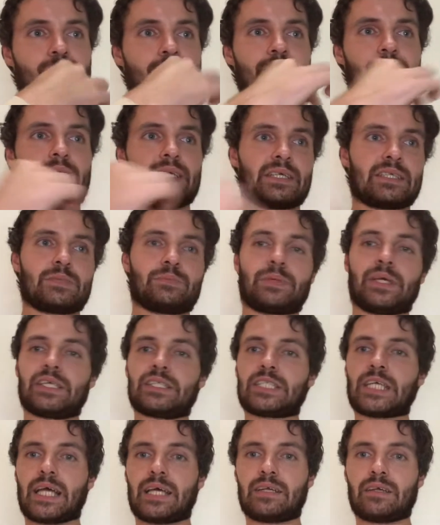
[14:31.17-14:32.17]
Pingers beat
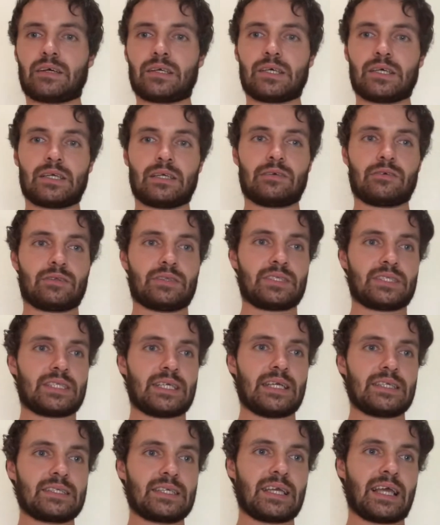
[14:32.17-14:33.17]
Jadon earlier on the
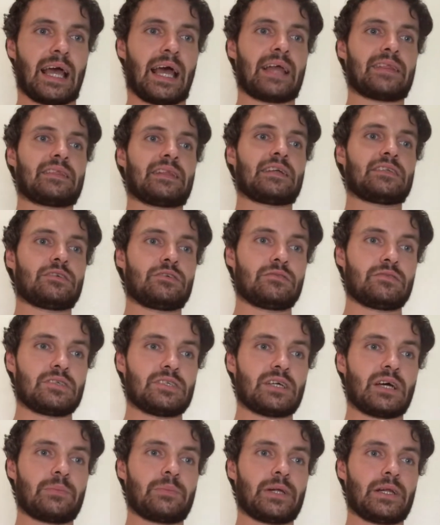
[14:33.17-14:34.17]
season. Can they do the
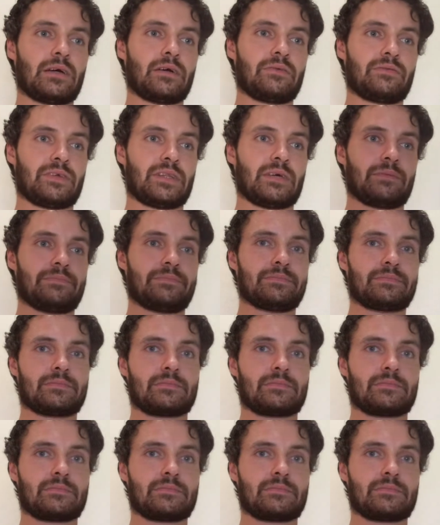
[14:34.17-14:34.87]
double over them?